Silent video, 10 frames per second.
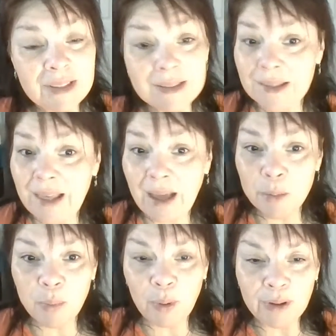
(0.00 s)
It's that
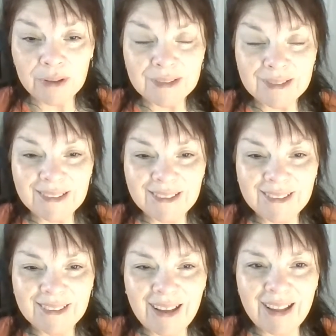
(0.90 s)
important.
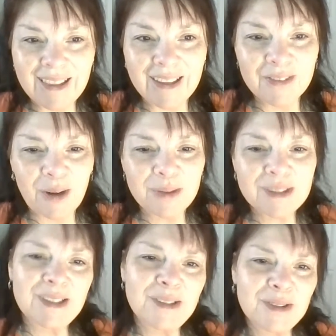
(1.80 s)
I love y'all.
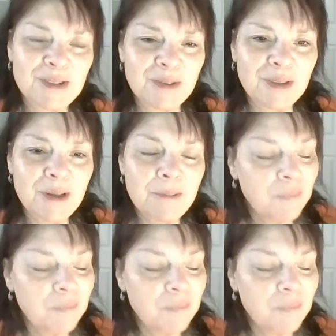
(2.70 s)
We'll see you soon.